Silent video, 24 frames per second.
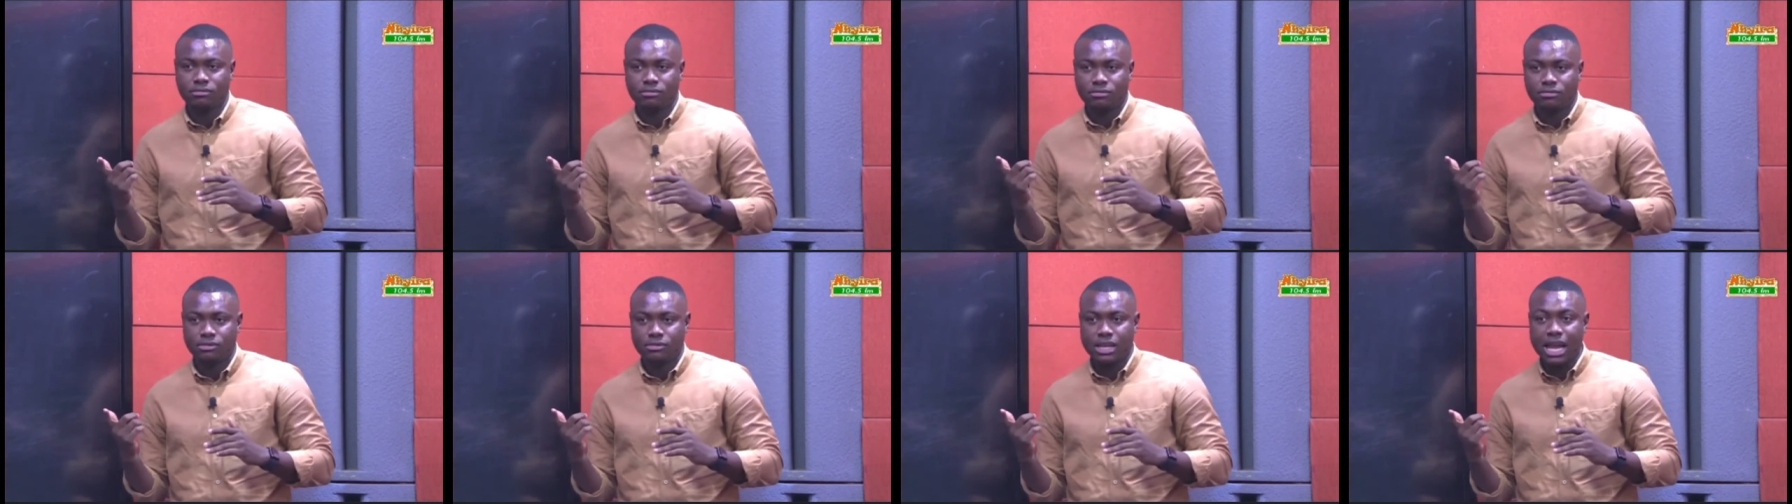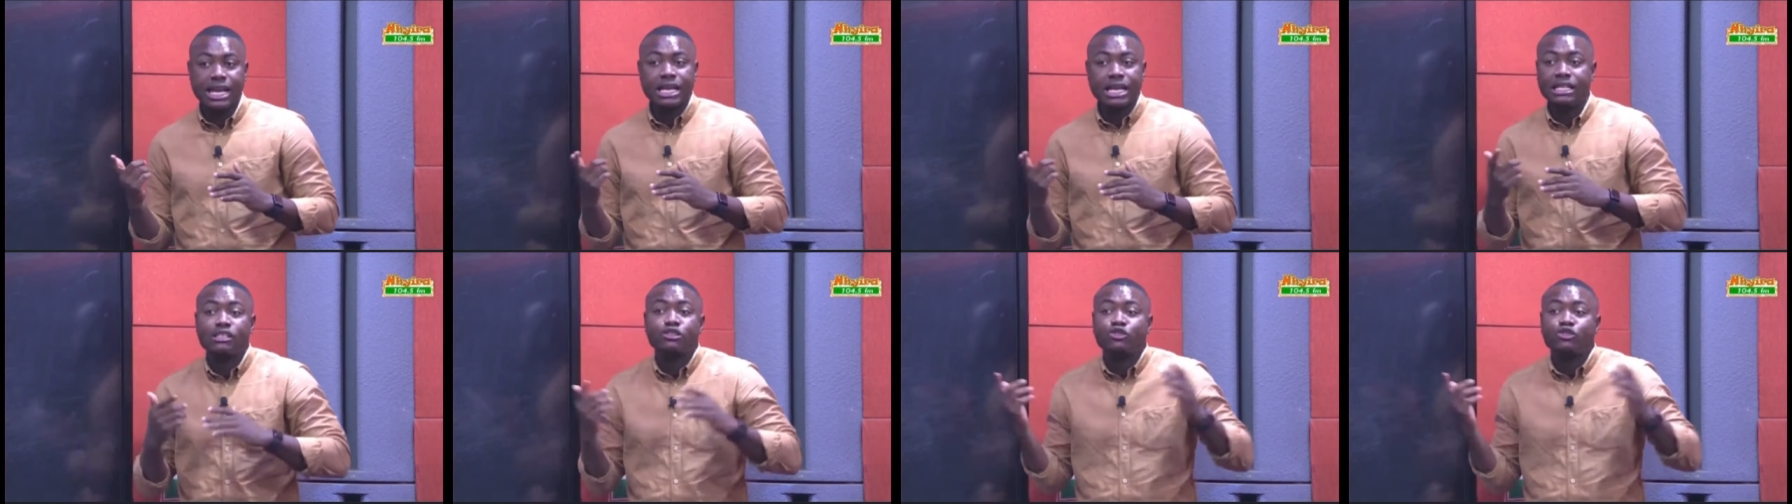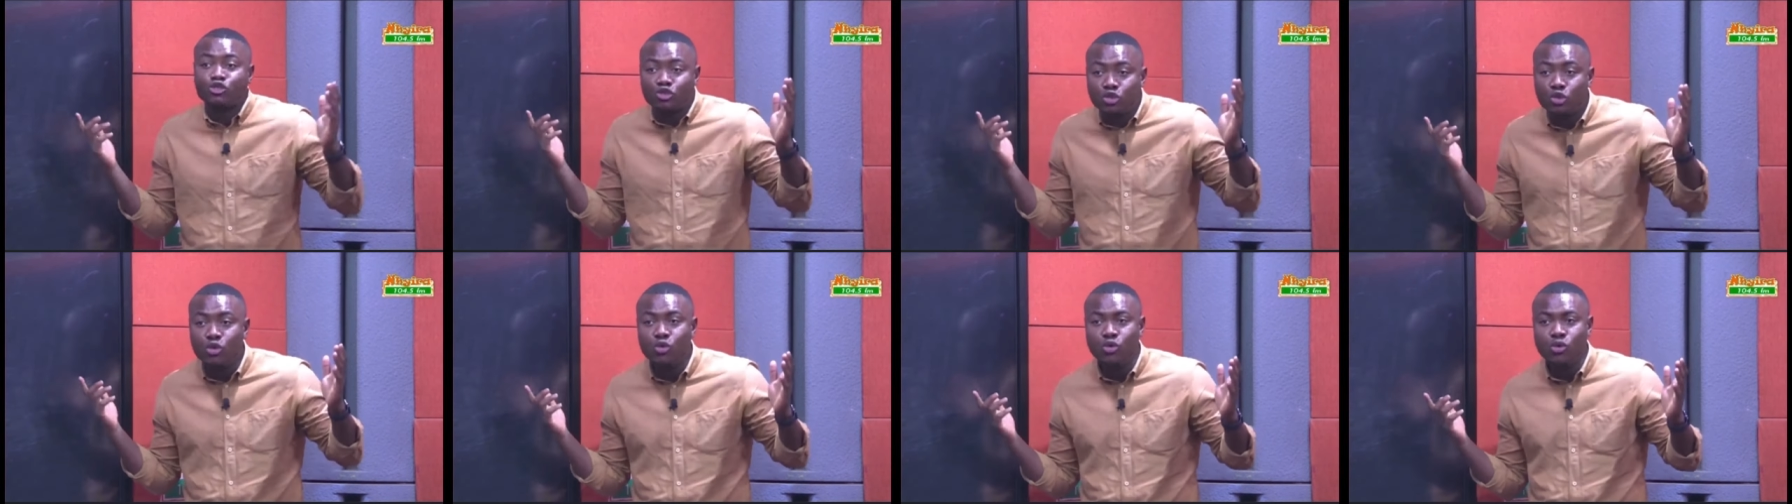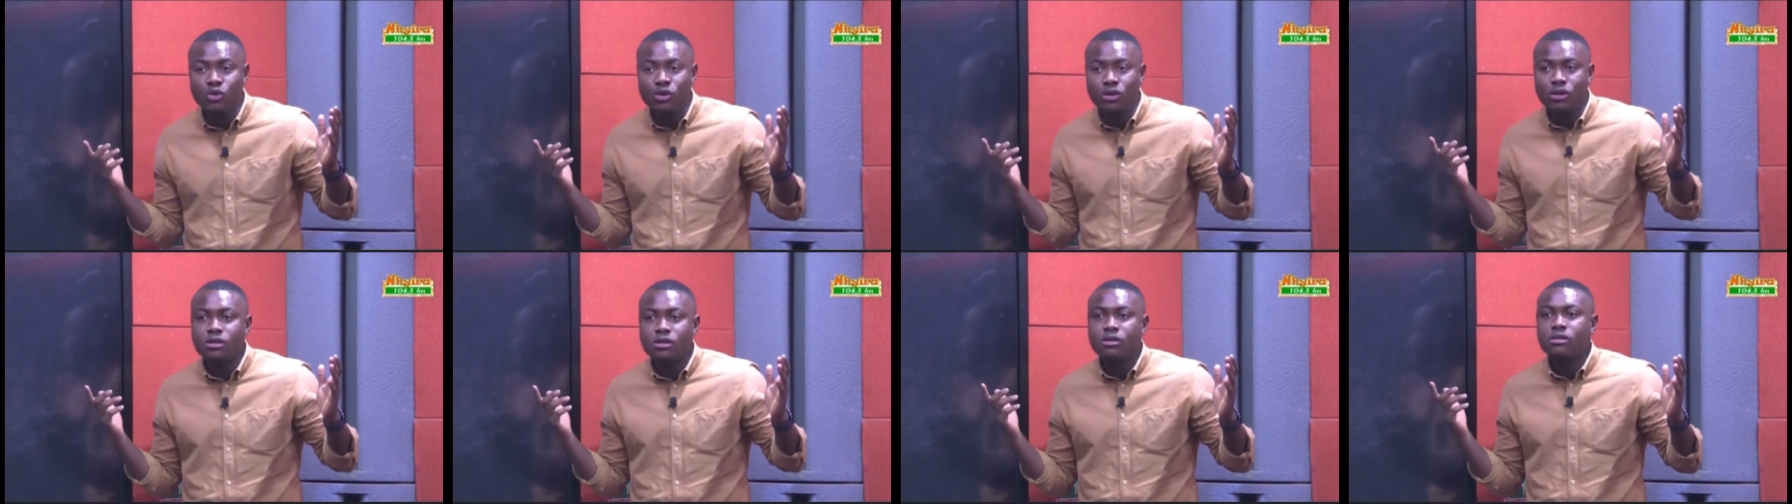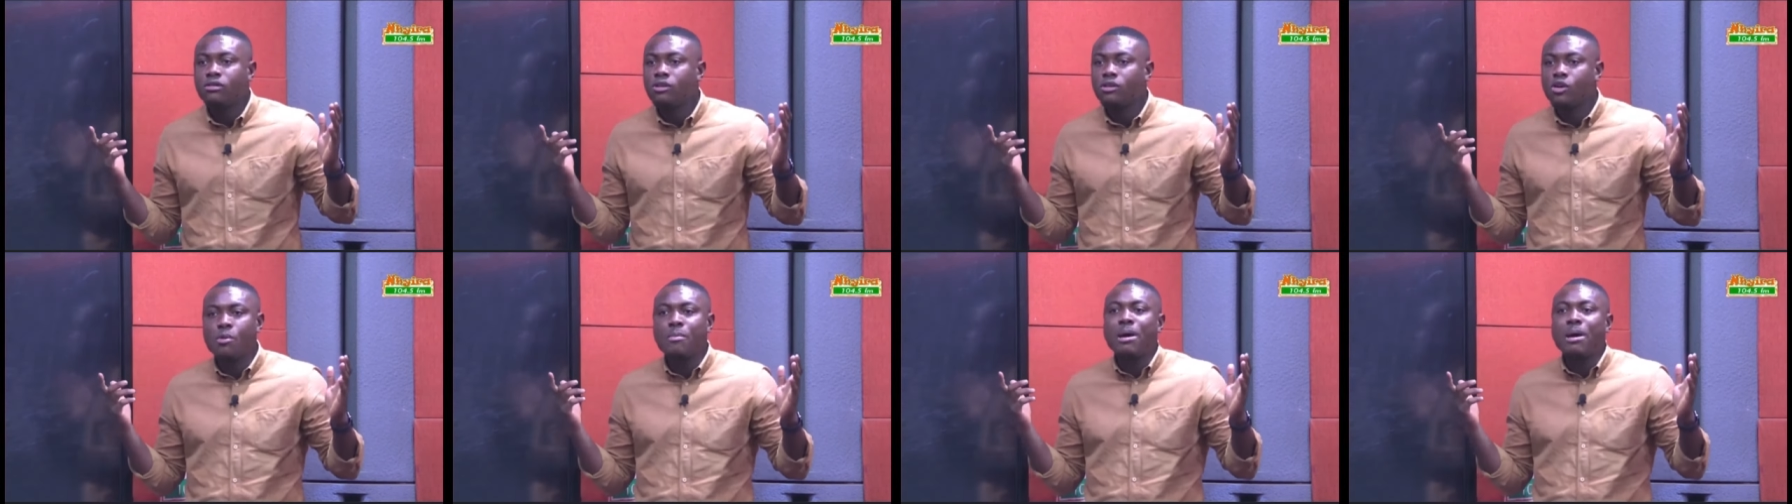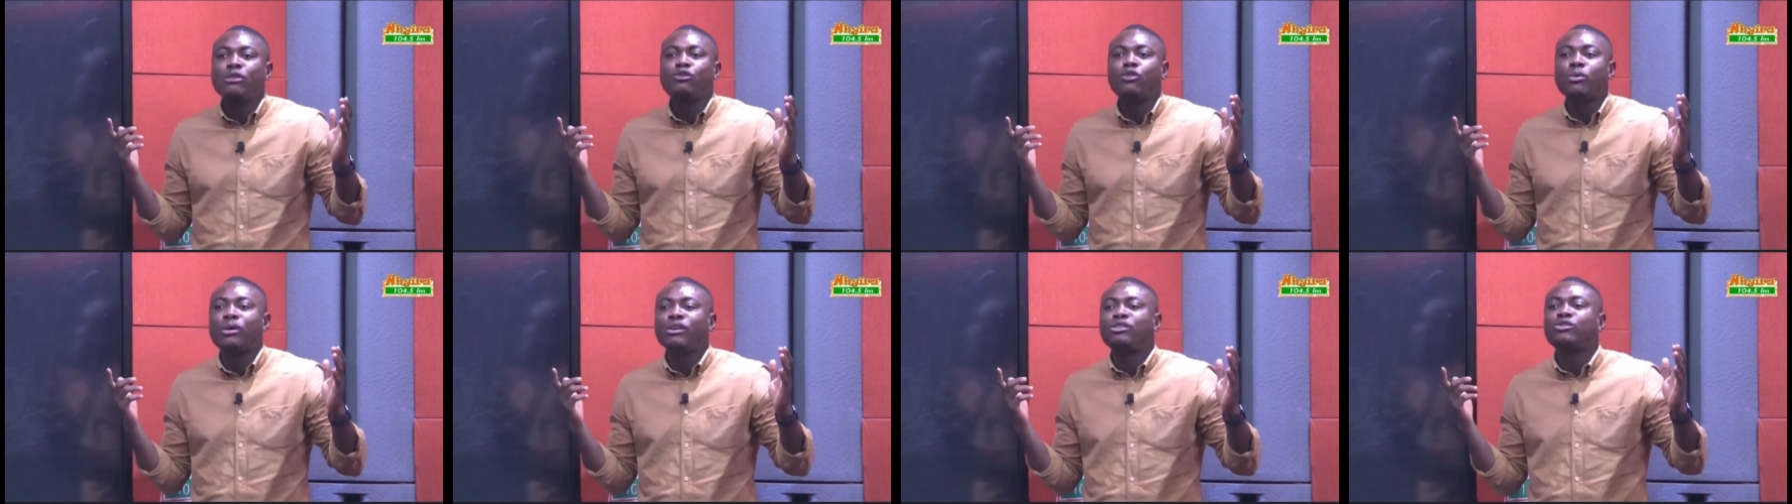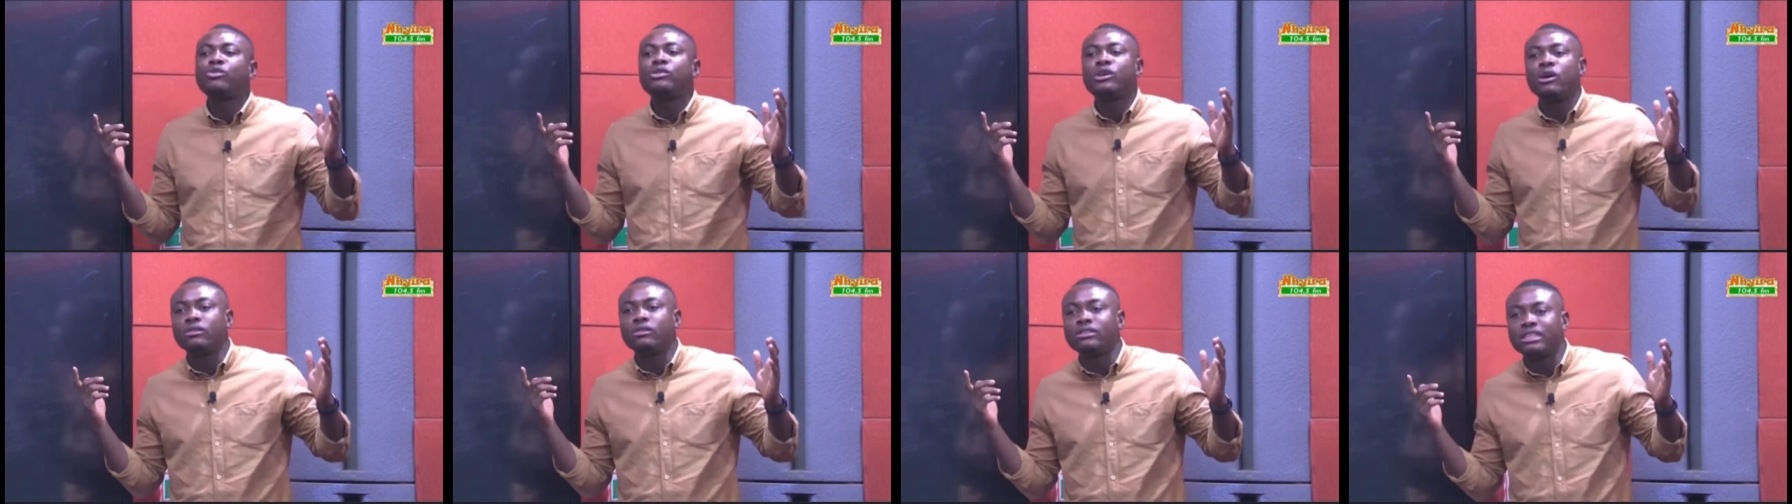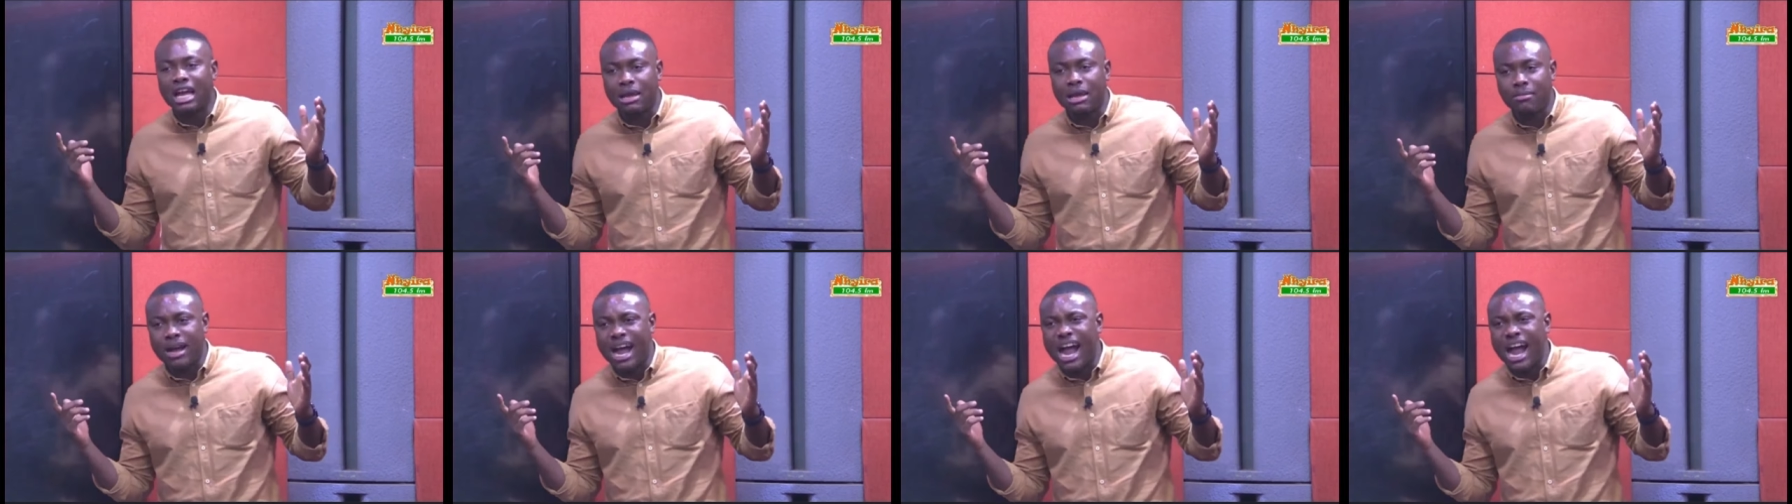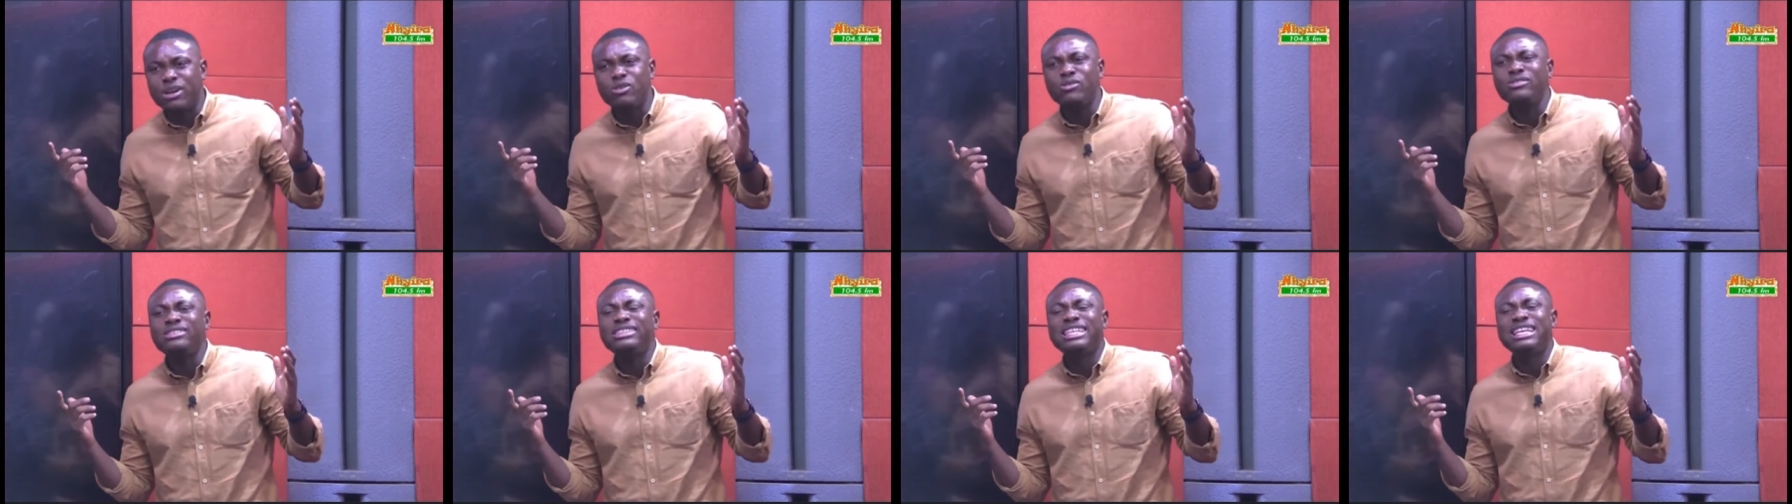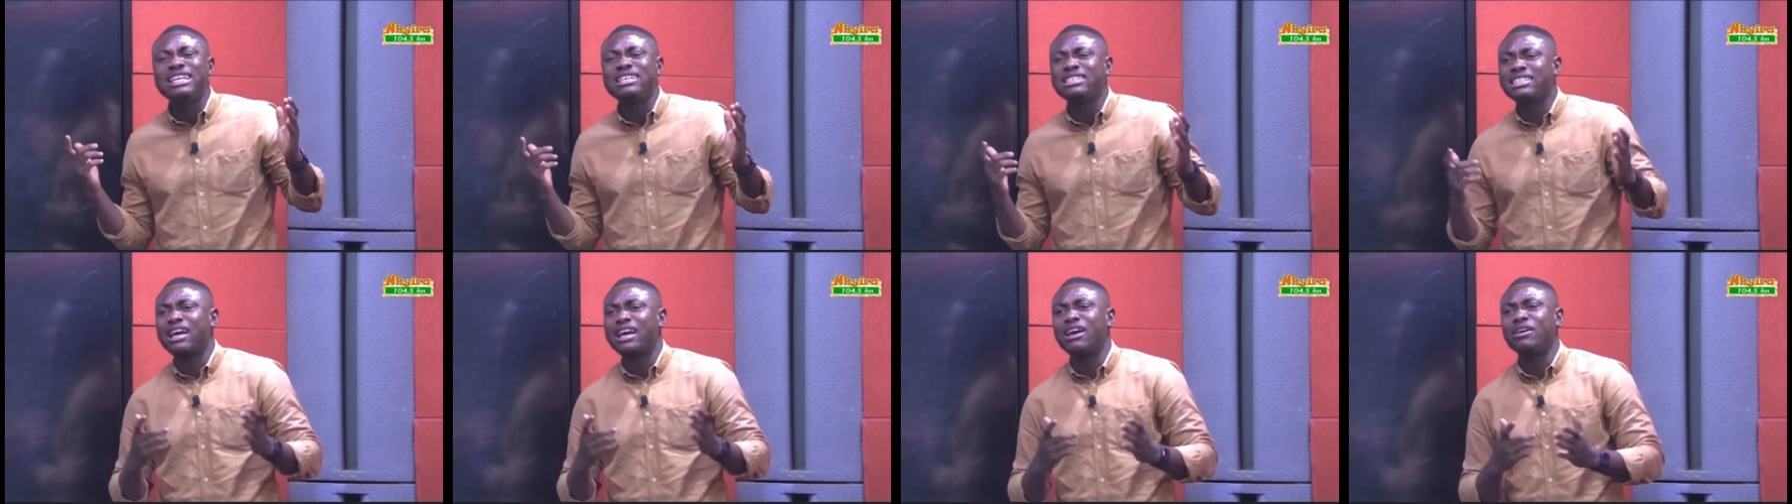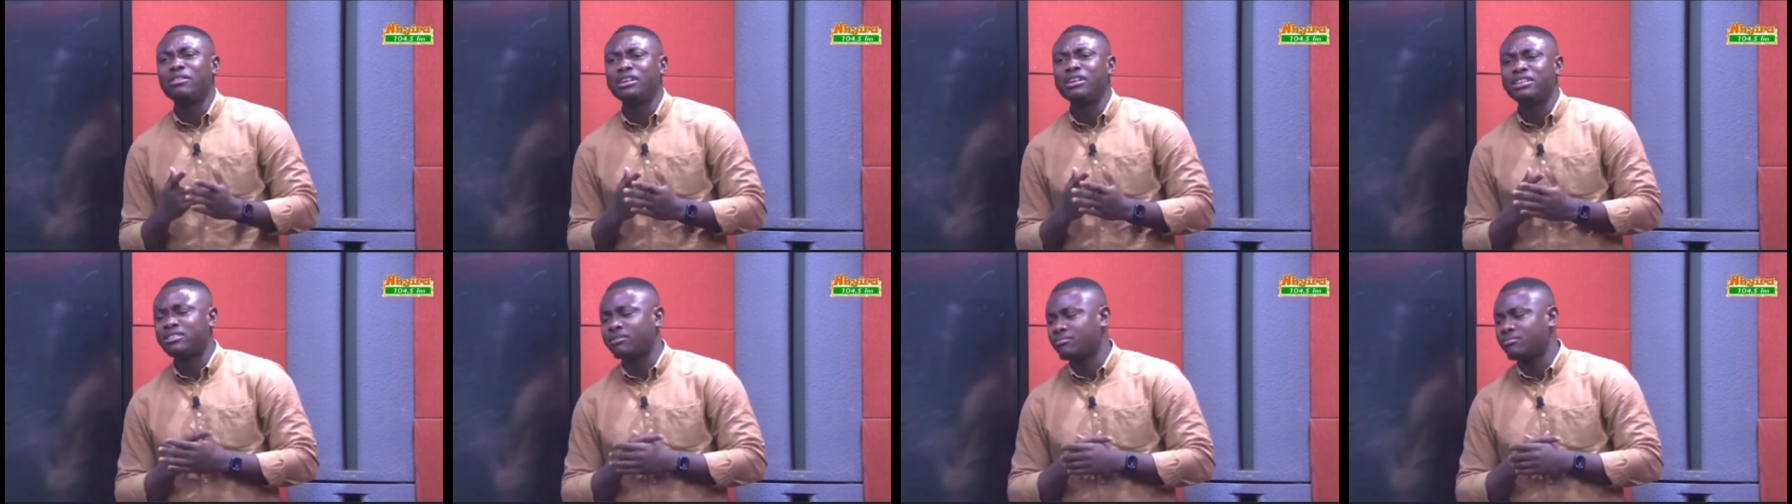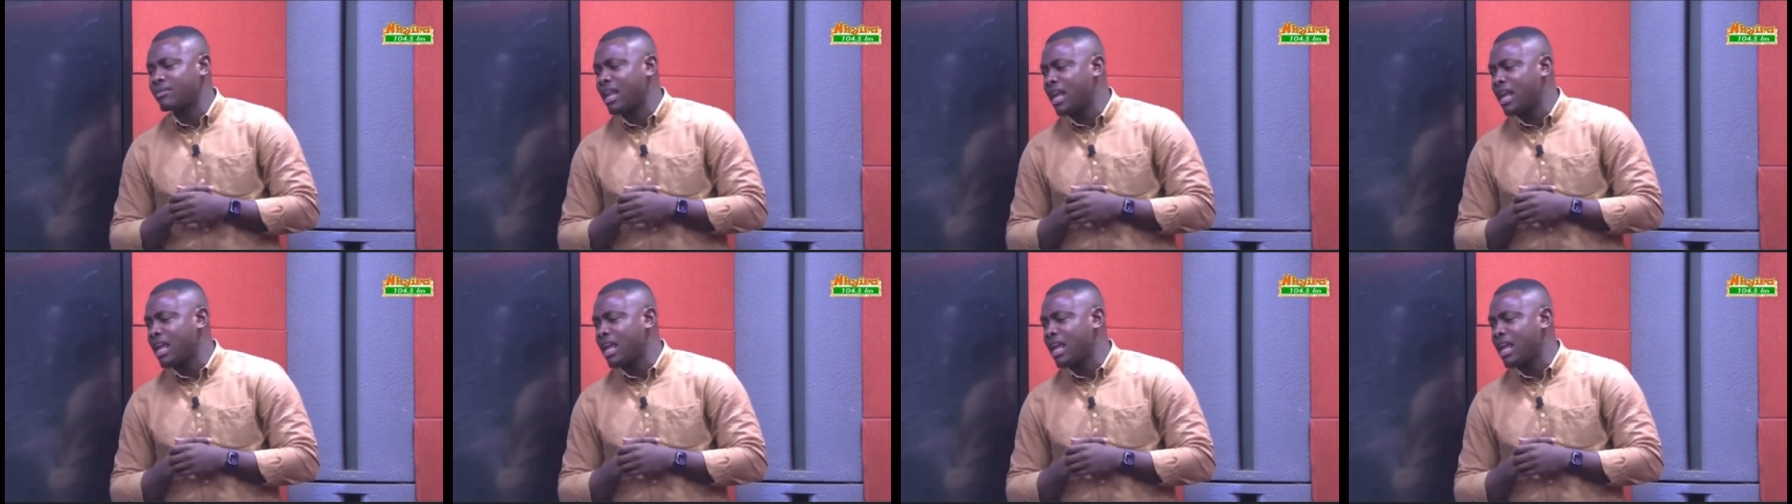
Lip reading: And it is true, Omar Thomas Tuchel time, I don't think, say, Rich,